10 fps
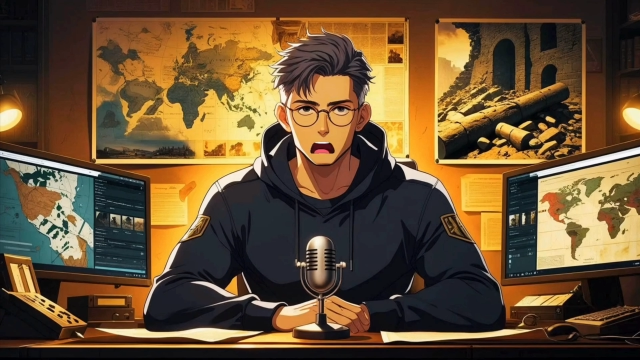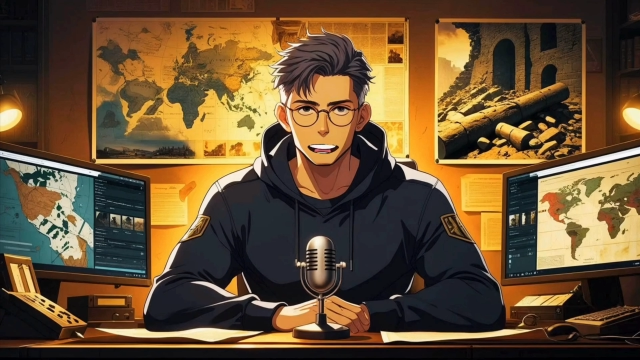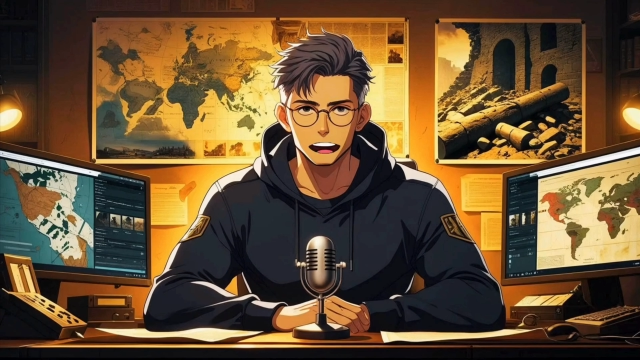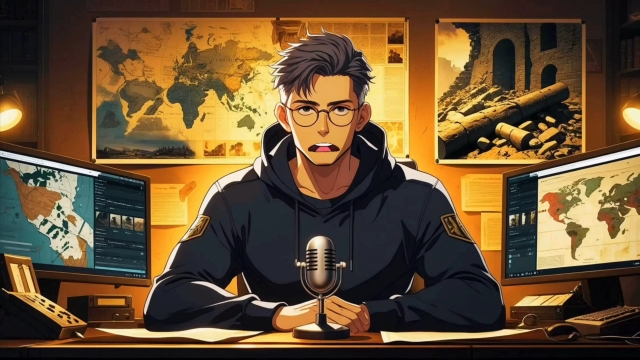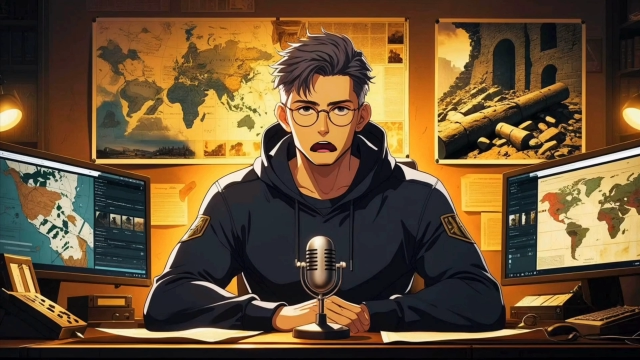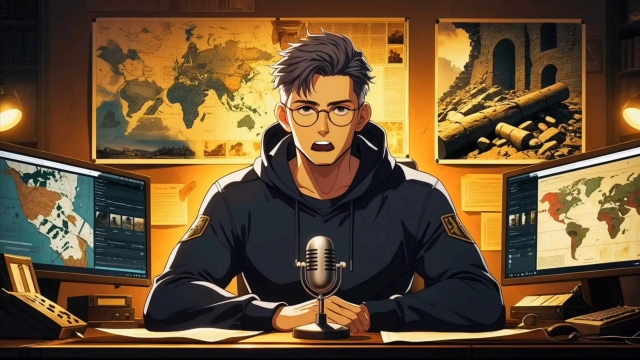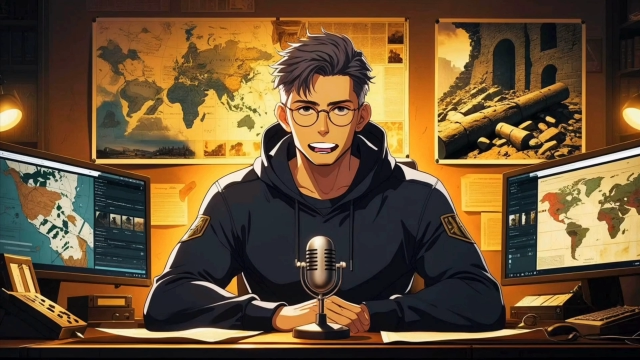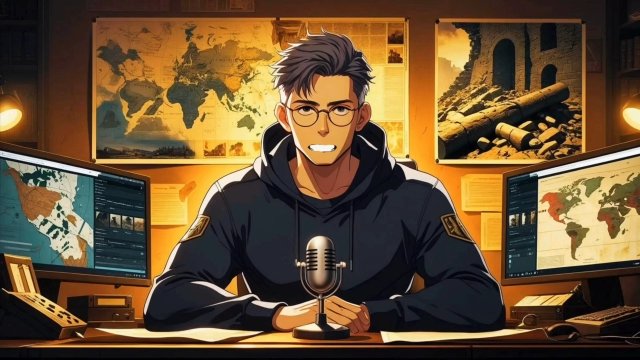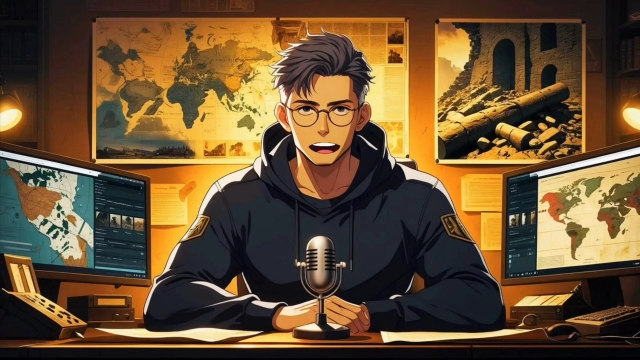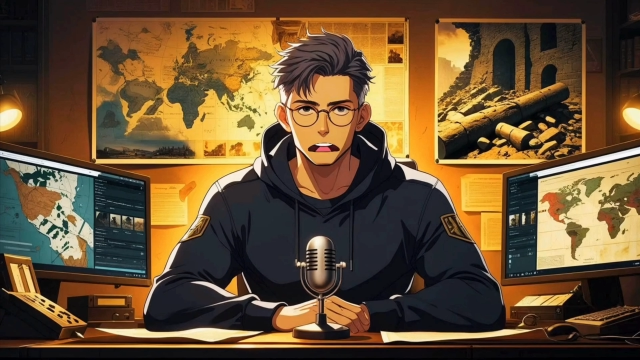Soldiers
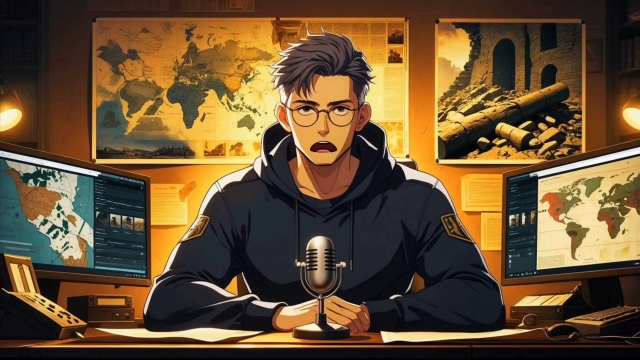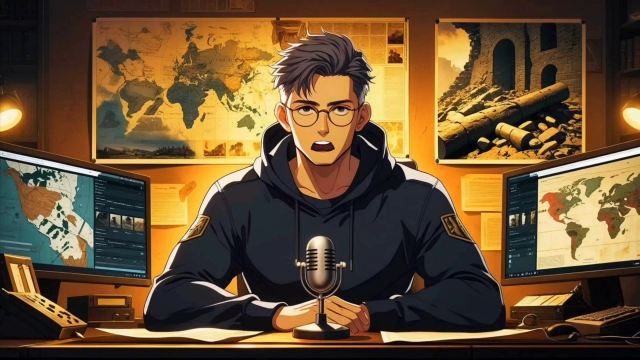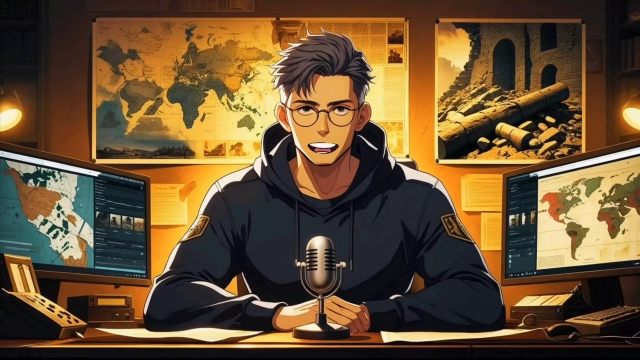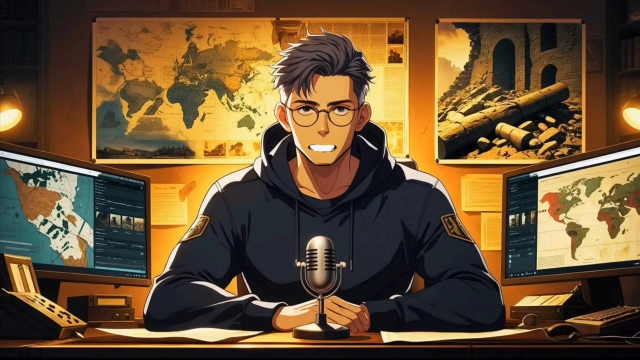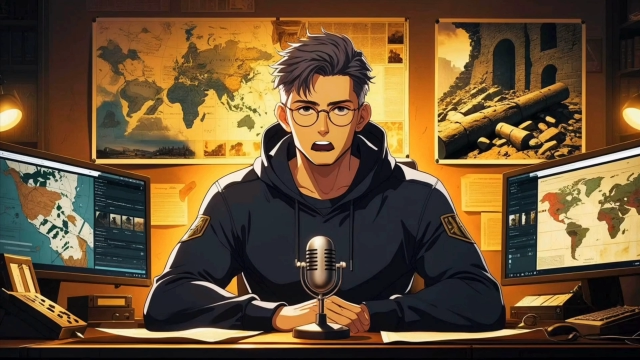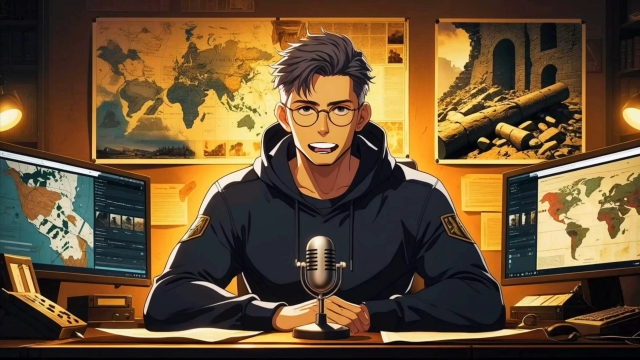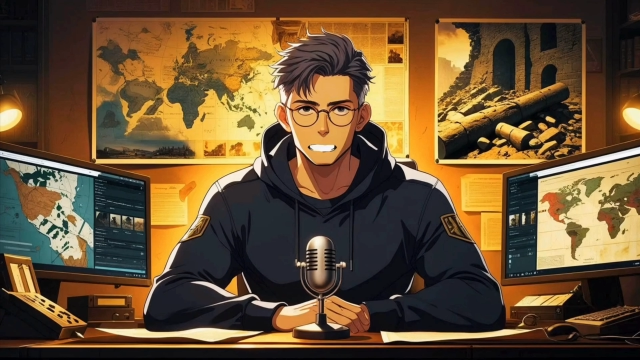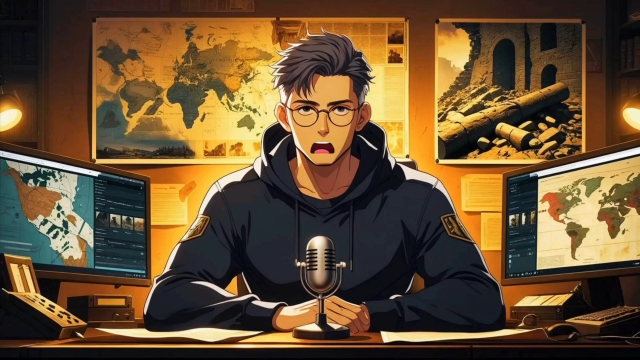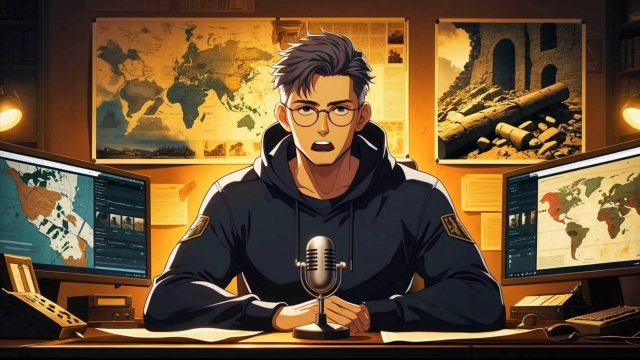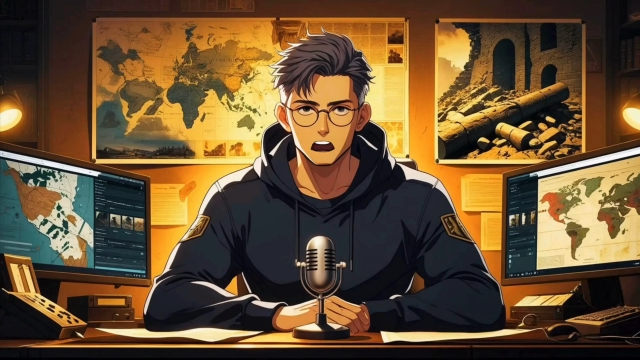received rifles
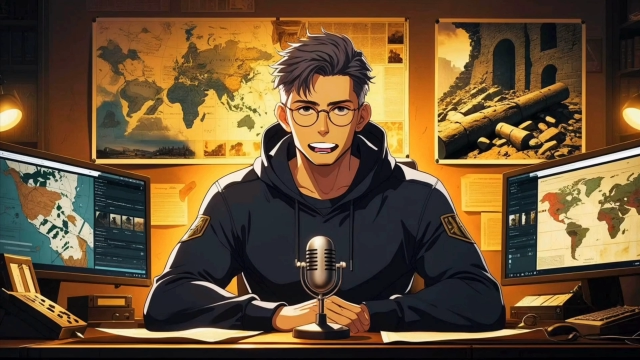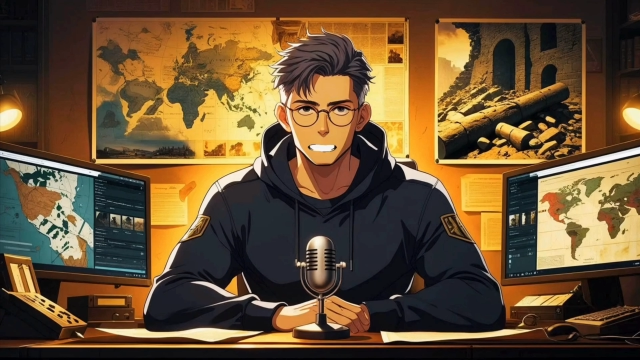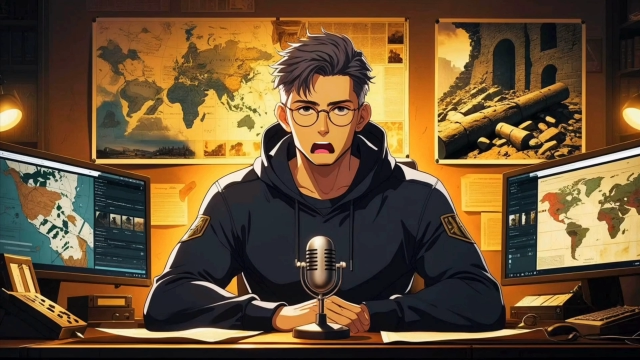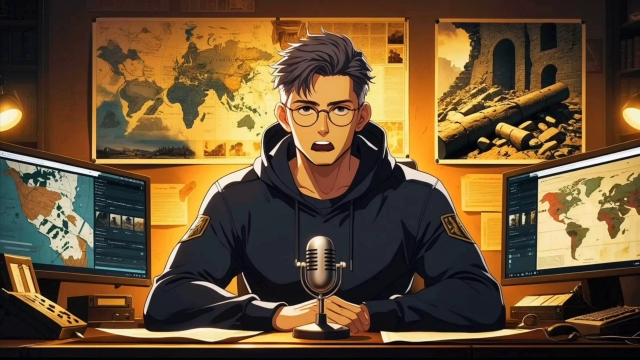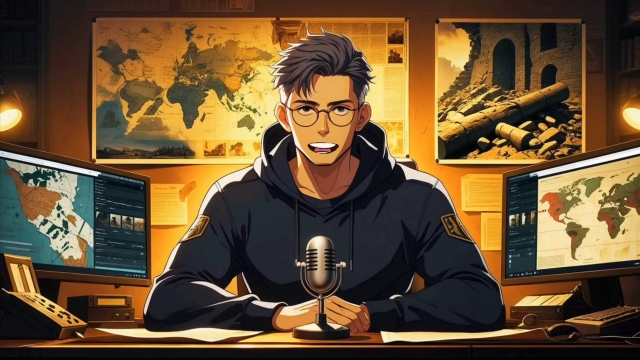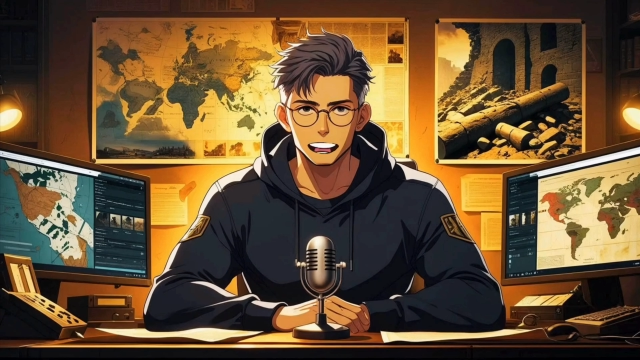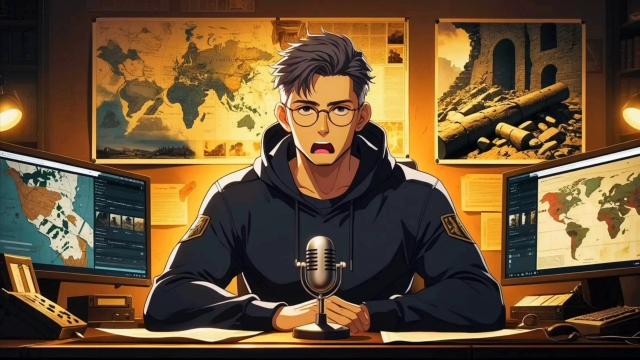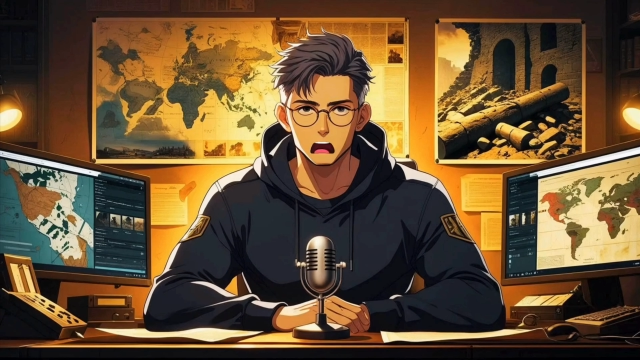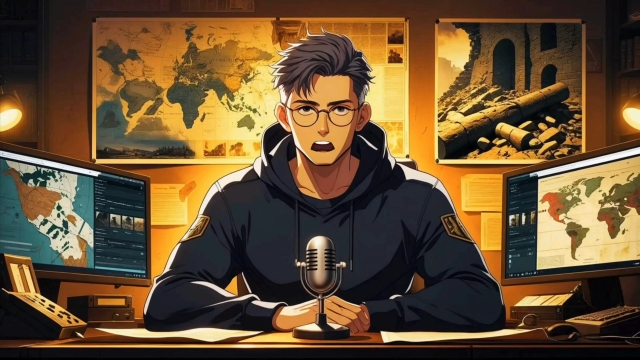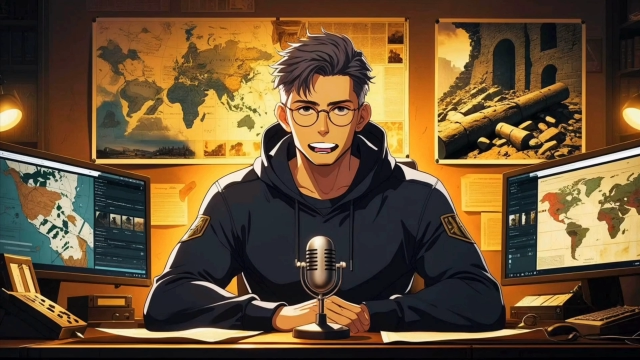without bullets,
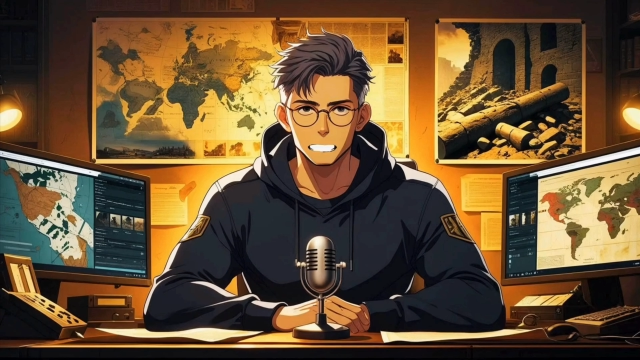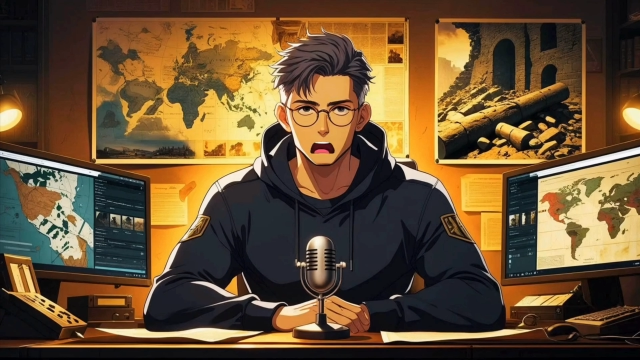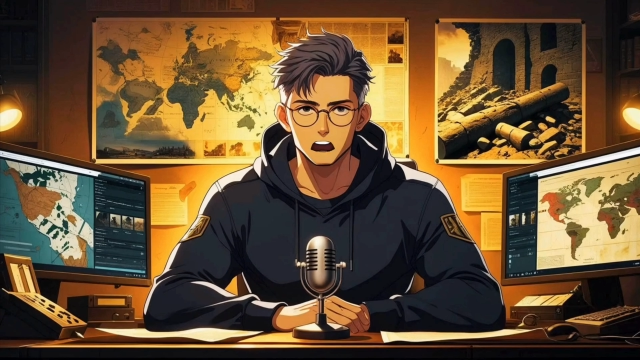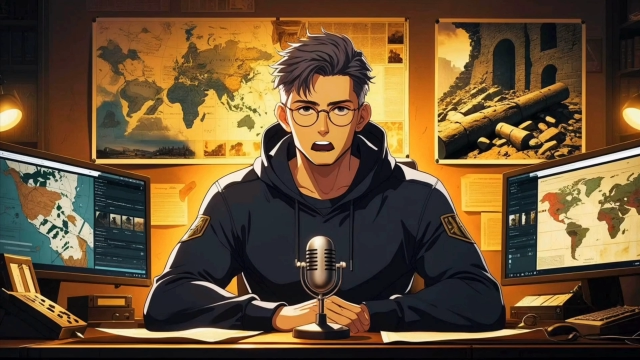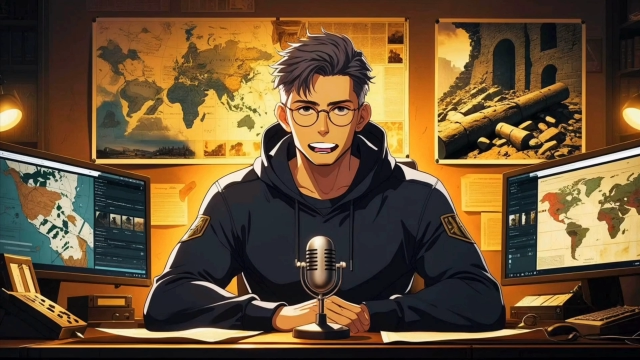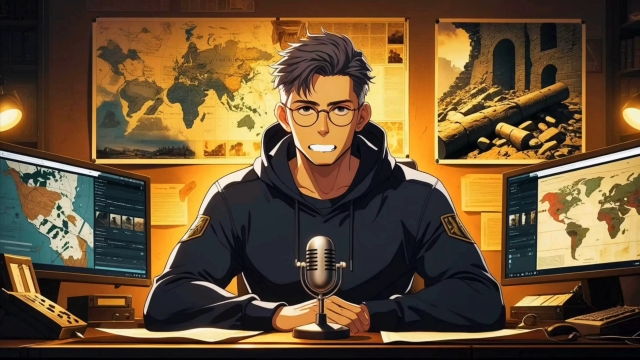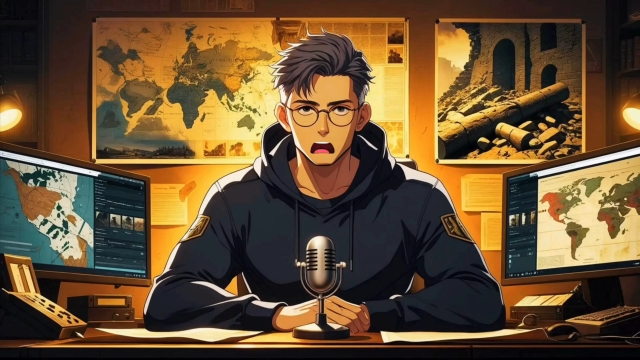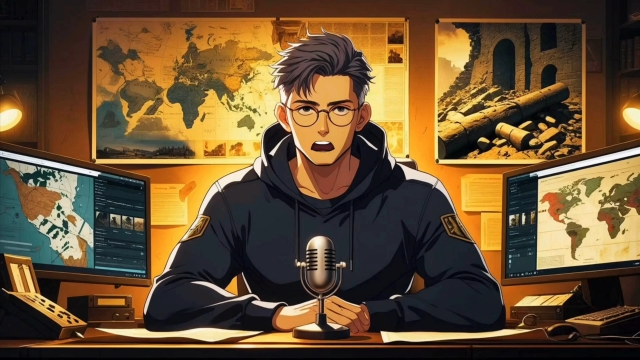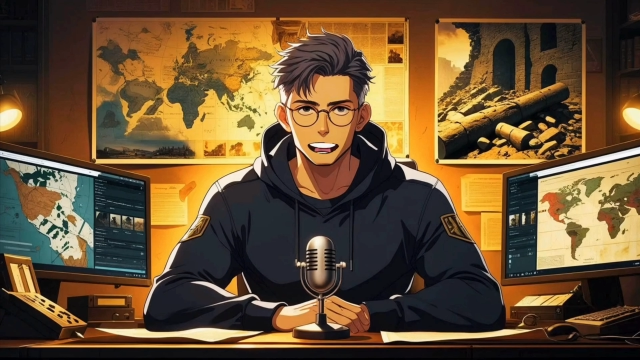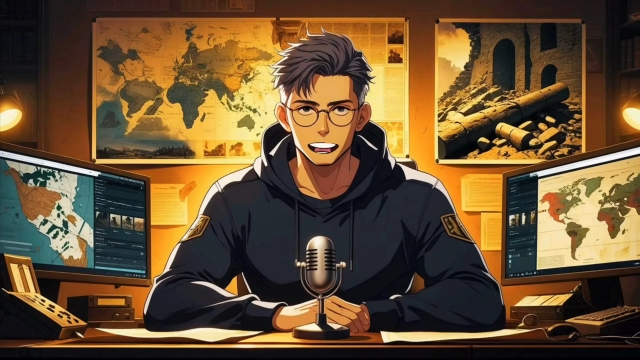uniforms without
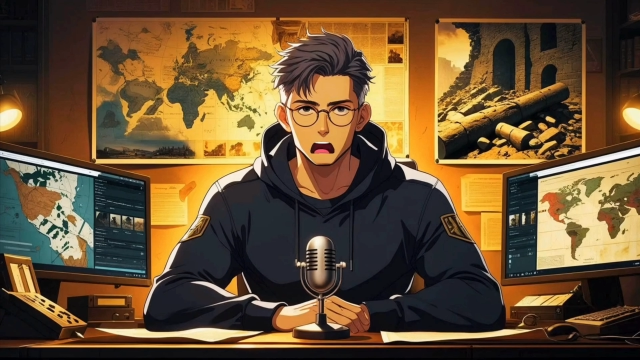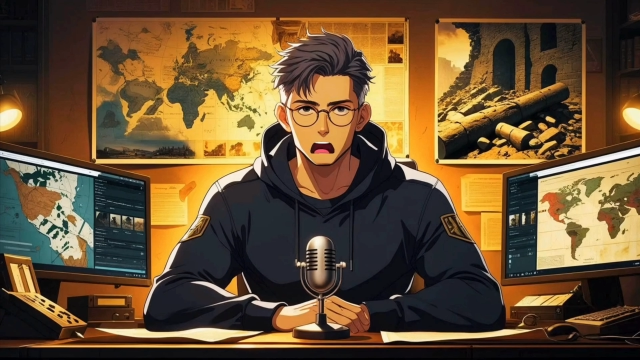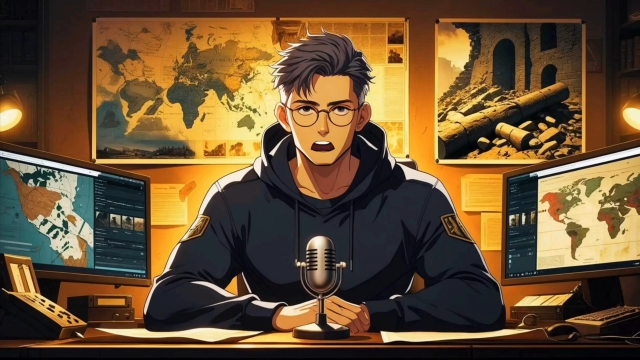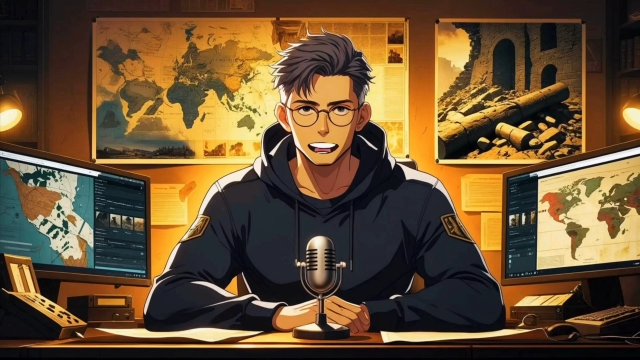boots.